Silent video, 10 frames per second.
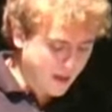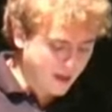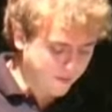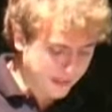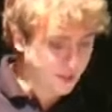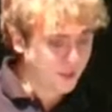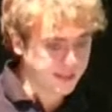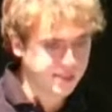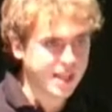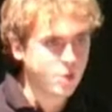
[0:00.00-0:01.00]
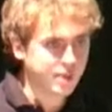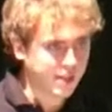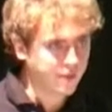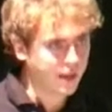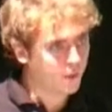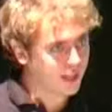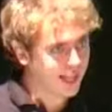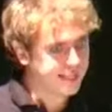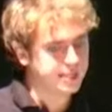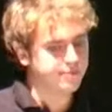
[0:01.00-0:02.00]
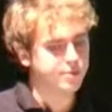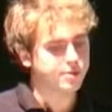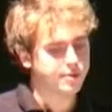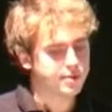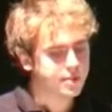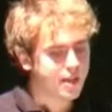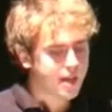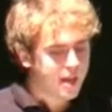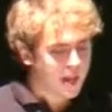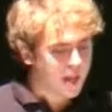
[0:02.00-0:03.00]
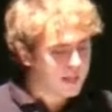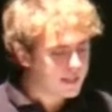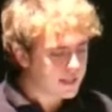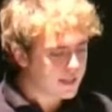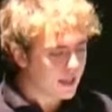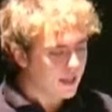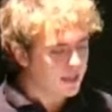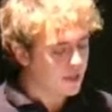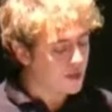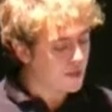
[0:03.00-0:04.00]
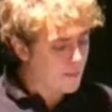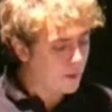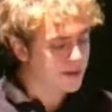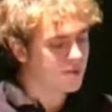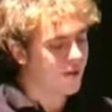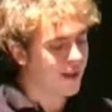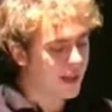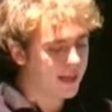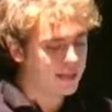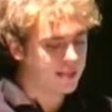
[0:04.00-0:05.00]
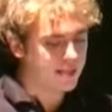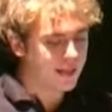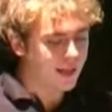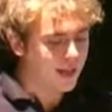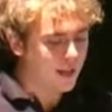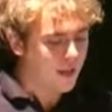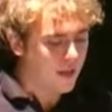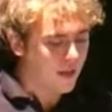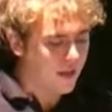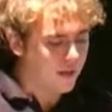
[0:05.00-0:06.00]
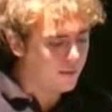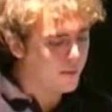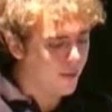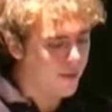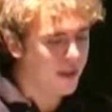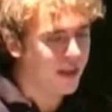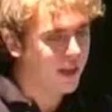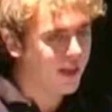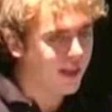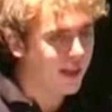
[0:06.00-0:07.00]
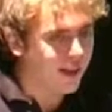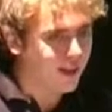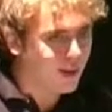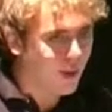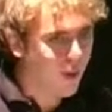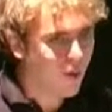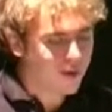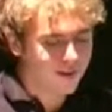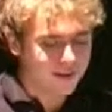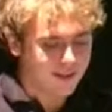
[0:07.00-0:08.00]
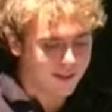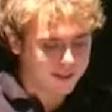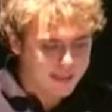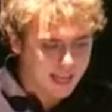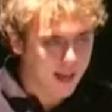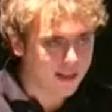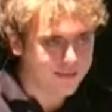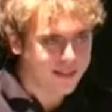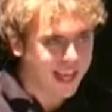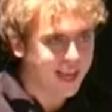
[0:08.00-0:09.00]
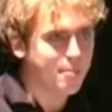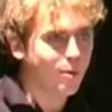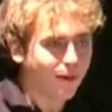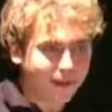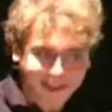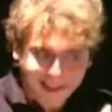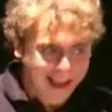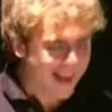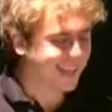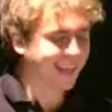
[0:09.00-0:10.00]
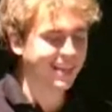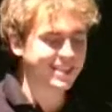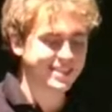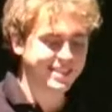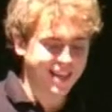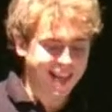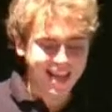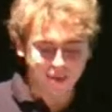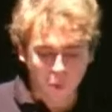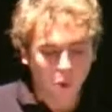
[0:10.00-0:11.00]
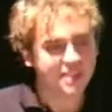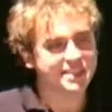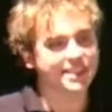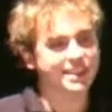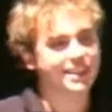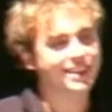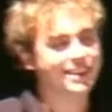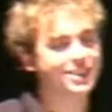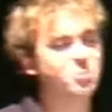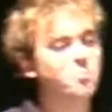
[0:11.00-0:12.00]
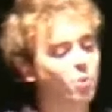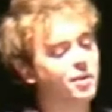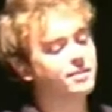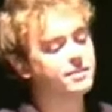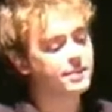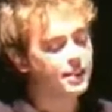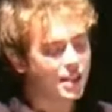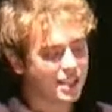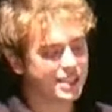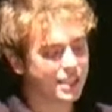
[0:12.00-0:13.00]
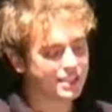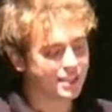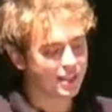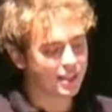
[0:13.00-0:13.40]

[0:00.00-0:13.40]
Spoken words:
Alfresco is now delivering with the latest versions, so the repository is the core scalable, high-class, high-quality component that